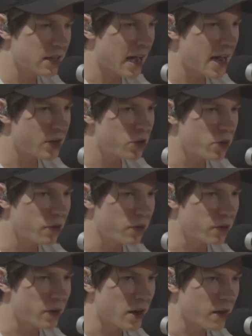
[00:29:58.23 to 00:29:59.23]
knew
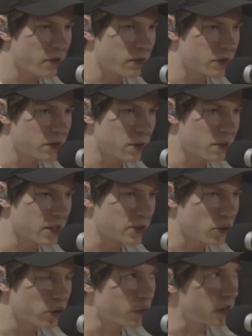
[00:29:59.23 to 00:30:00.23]
of some of these
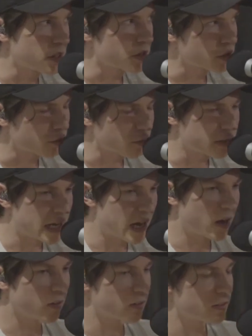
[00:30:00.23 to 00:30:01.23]
older musicians from
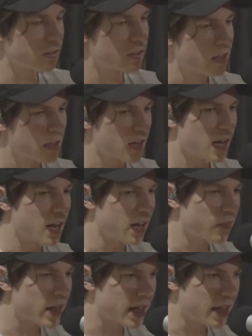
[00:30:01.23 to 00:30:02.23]
town.
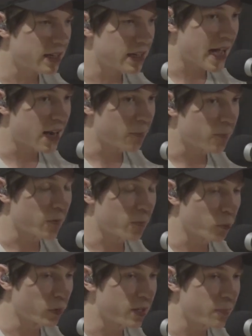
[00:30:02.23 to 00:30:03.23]
They had a
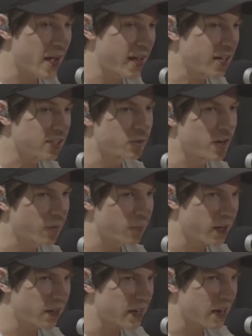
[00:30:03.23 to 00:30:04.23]
really badass rock band
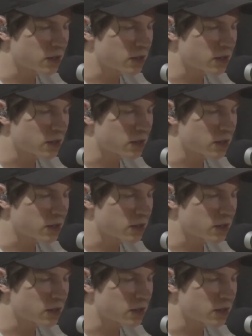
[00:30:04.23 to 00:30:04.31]
that I was a